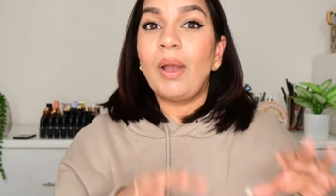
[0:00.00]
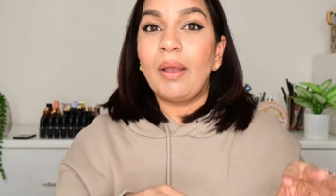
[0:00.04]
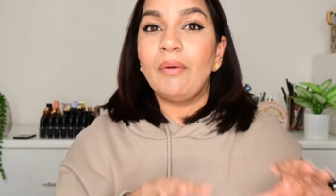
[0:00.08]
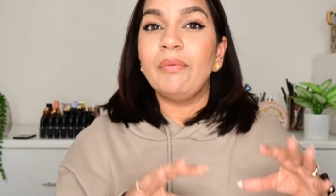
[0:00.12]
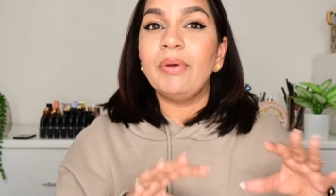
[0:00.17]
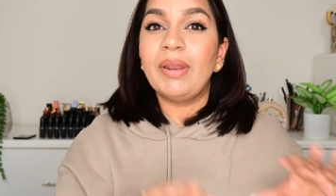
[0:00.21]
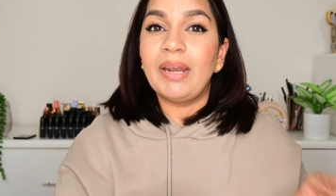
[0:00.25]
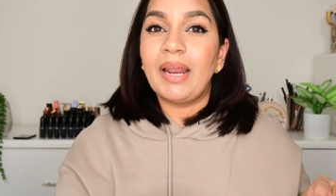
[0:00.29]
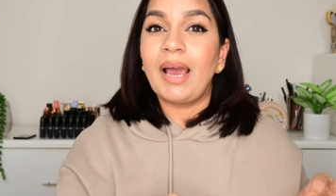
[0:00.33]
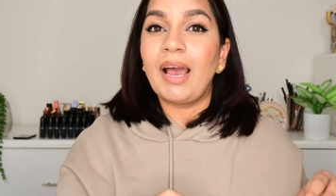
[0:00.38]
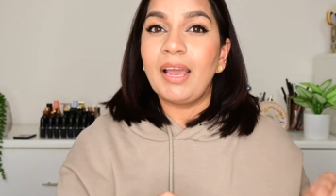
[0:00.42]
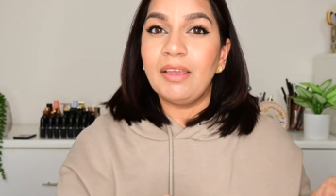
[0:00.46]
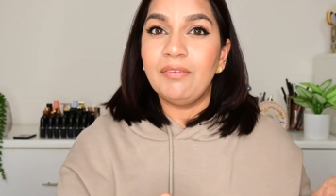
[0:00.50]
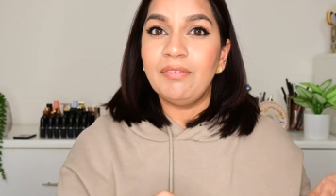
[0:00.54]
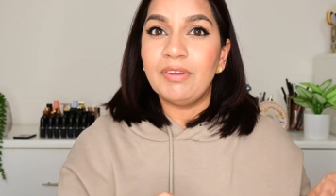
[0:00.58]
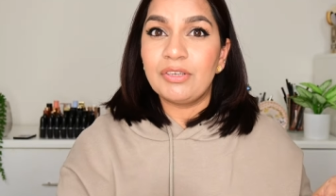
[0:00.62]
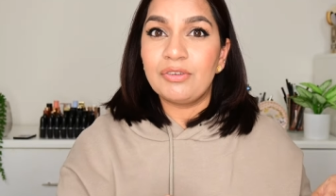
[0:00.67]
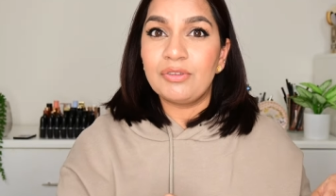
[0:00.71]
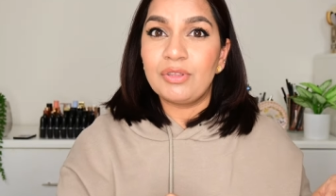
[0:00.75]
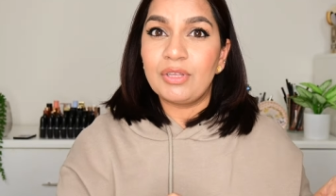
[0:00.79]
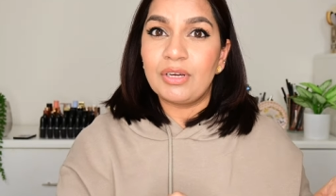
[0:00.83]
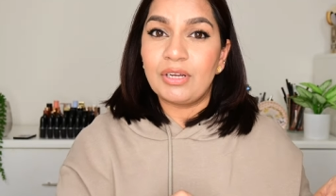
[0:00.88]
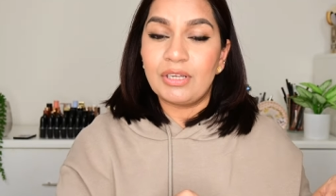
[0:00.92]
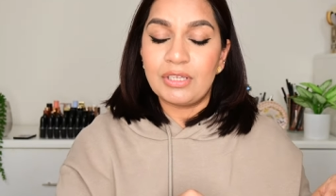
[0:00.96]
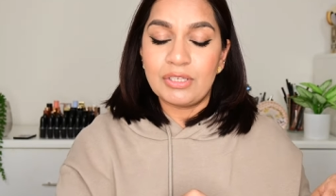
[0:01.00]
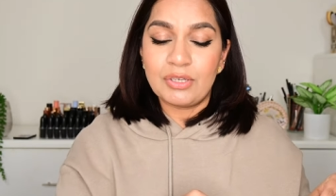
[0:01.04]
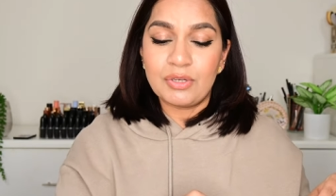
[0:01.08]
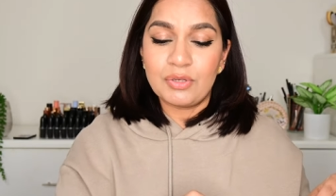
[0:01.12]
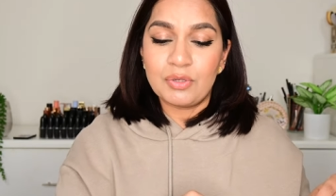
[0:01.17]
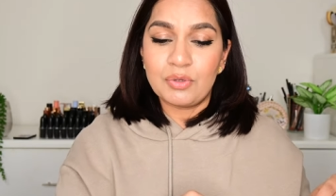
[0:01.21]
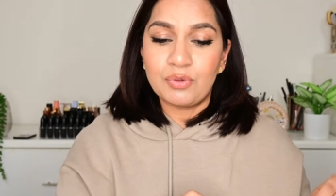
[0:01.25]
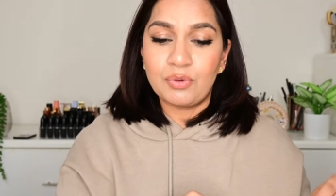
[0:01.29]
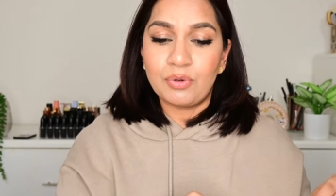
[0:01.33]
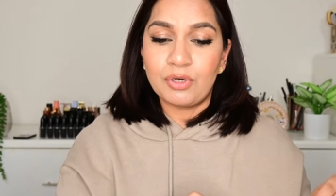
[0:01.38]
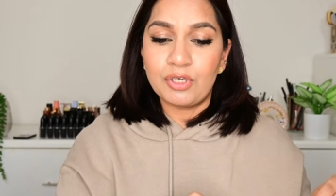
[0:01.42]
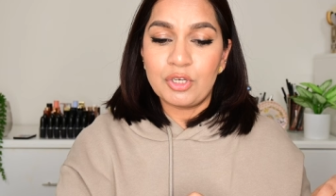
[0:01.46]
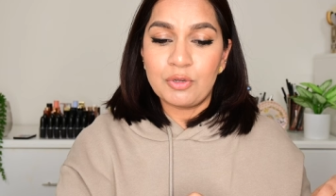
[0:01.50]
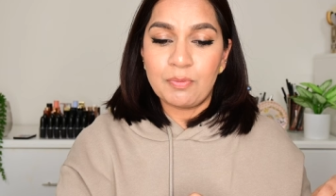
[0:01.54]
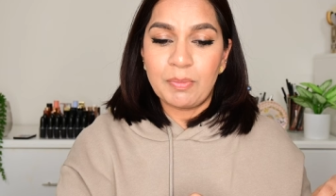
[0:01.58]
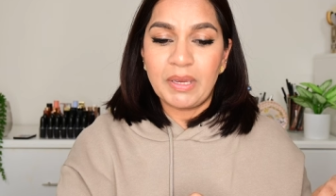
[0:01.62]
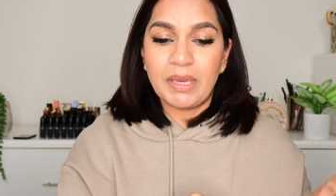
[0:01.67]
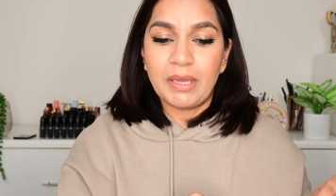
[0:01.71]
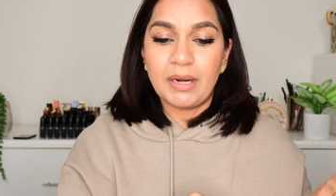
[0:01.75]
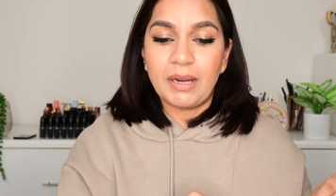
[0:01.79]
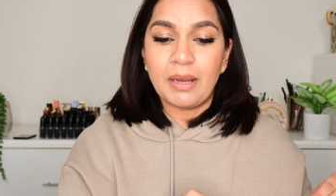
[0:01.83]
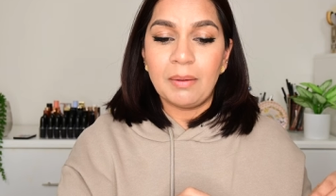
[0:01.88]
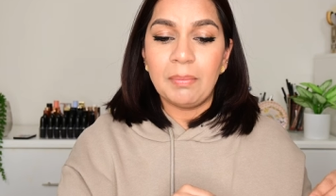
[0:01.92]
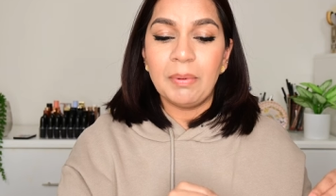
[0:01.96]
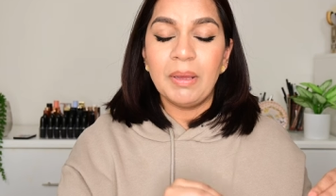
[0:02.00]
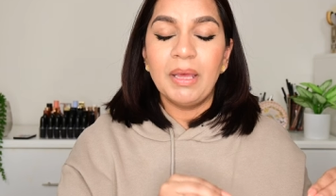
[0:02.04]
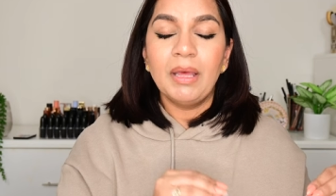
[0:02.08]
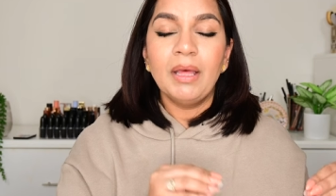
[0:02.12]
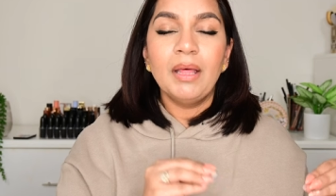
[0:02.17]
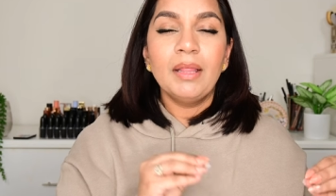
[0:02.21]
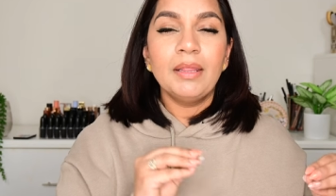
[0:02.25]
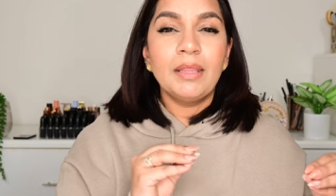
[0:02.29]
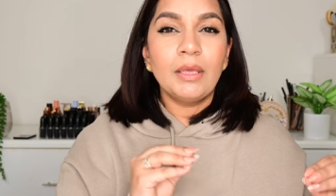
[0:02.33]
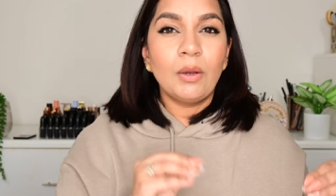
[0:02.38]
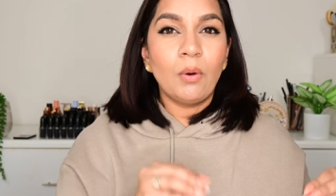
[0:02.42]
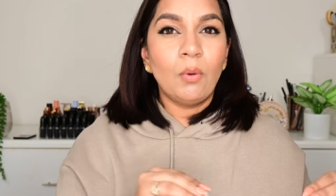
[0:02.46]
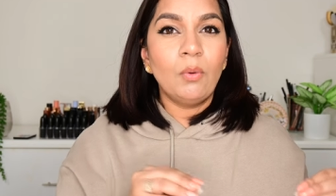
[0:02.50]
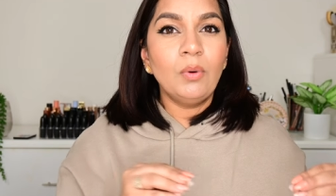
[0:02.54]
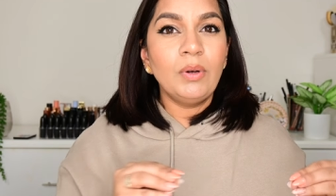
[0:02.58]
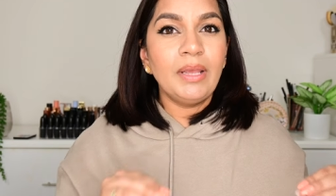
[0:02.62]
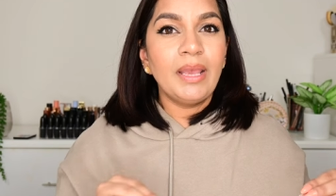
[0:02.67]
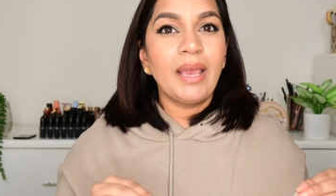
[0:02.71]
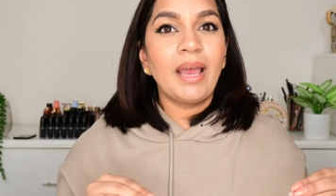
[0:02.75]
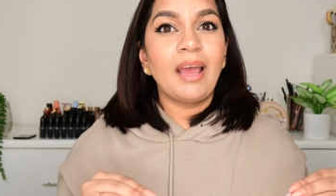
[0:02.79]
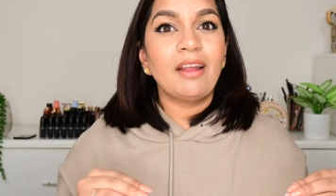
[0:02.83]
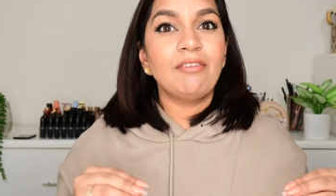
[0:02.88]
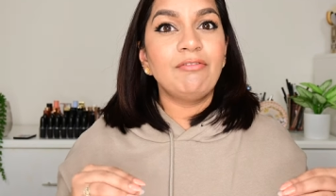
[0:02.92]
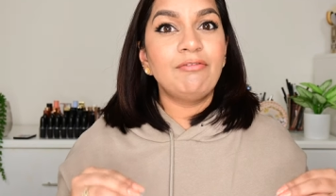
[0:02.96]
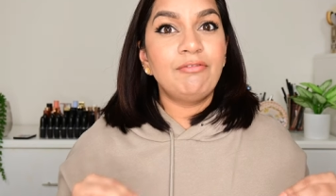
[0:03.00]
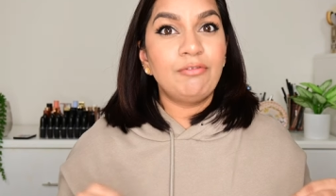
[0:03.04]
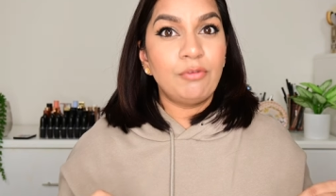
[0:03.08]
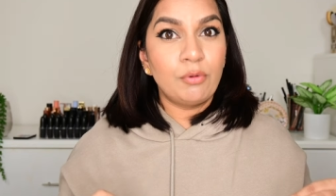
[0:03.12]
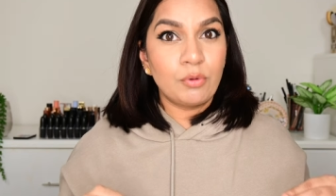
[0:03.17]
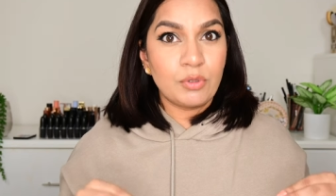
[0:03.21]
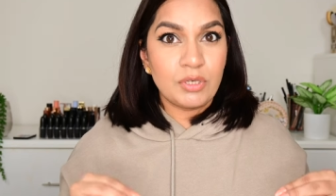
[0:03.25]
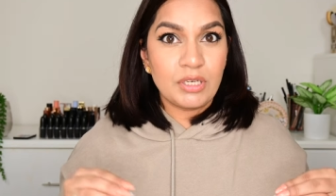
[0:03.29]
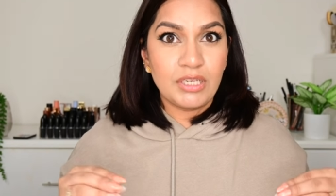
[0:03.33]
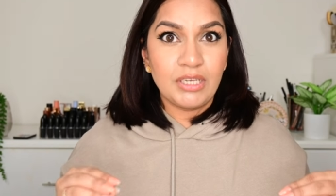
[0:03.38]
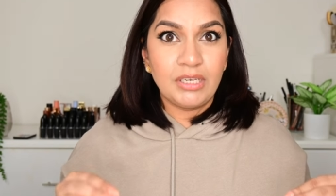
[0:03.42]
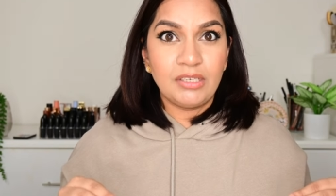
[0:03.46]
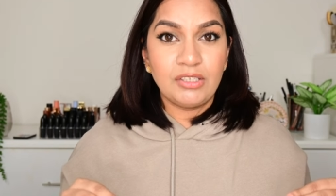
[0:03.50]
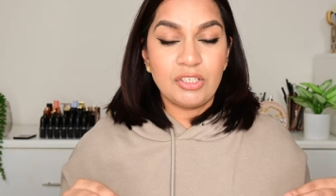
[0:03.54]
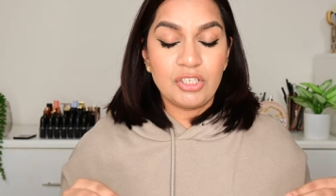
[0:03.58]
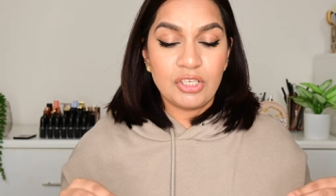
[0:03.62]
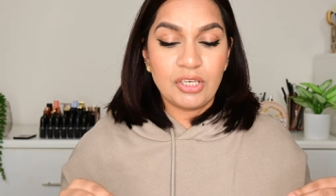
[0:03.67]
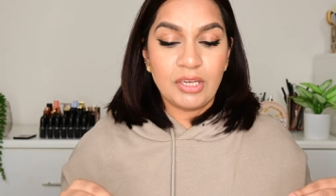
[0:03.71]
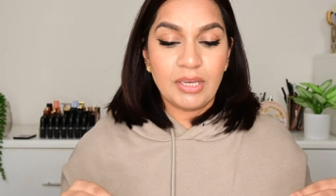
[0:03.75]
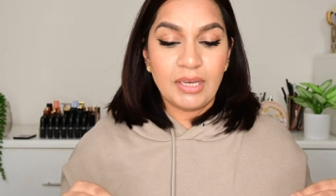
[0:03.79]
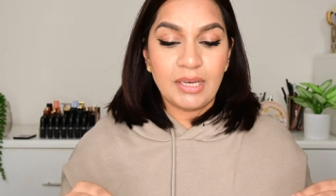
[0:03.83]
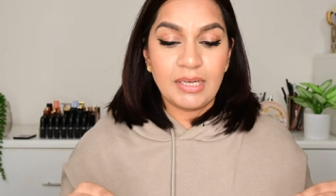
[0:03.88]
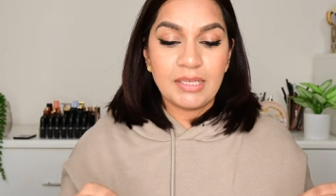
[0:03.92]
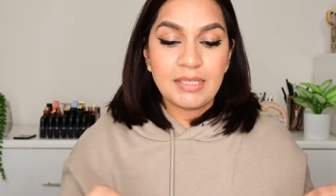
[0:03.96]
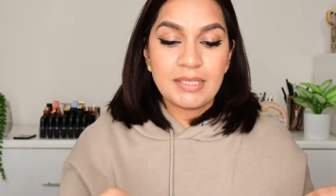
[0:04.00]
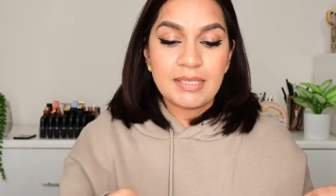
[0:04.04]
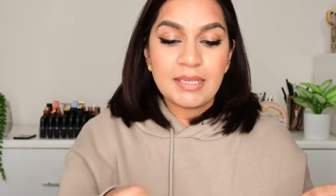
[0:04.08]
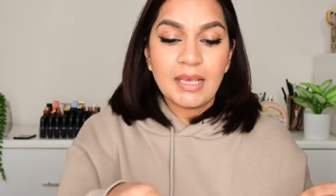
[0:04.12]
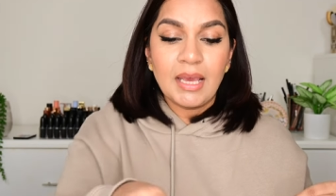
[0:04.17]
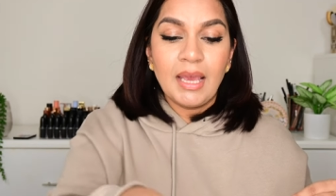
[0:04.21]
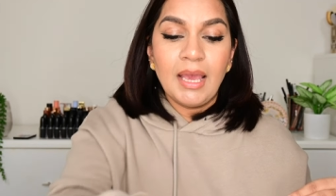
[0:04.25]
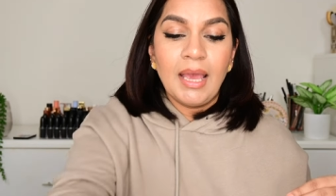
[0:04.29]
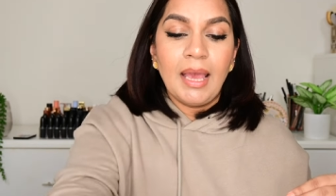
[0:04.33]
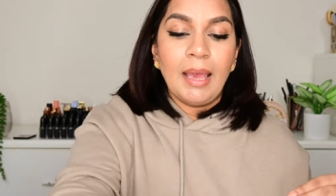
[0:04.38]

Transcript: when I went to the Ulta store to pick it up, they only had fourteen shades.